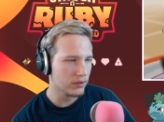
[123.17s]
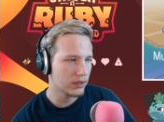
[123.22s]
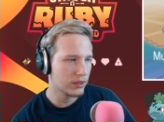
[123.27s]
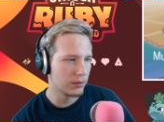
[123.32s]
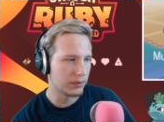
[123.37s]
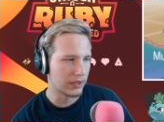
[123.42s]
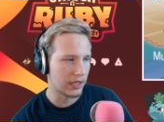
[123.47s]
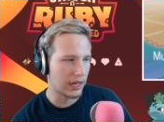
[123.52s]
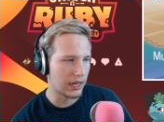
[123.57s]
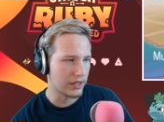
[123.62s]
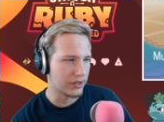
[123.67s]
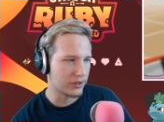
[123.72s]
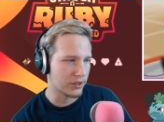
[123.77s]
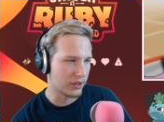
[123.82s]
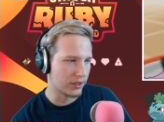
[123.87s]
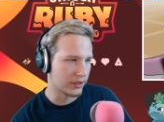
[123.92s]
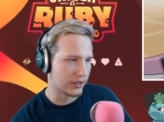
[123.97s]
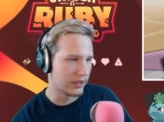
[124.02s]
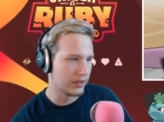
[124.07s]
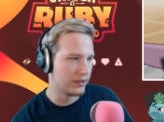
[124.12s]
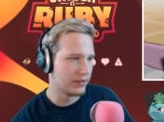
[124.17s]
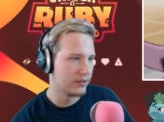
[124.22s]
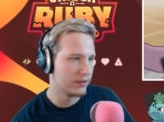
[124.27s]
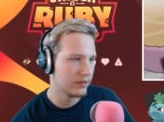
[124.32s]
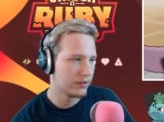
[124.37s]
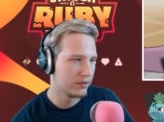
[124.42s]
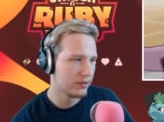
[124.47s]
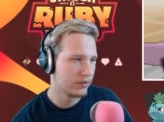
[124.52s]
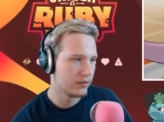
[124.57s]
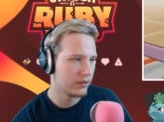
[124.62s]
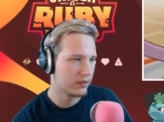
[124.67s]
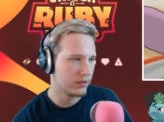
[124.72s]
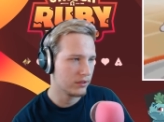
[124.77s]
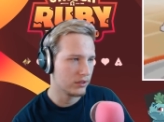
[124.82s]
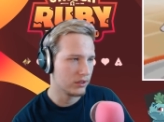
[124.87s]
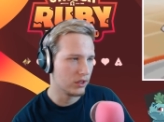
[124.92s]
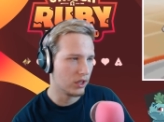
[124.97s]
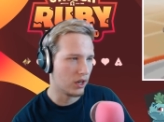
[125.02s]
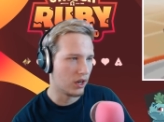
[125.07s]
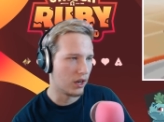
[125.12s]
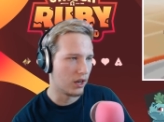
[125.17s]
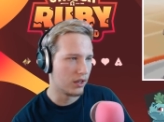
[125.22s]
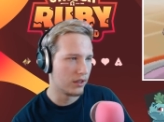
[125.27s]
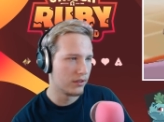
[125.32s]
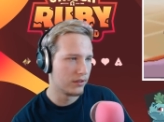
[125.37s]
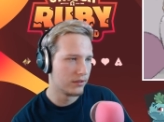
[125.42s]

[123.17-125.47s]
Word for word: With the Ice Shard then. Yeah.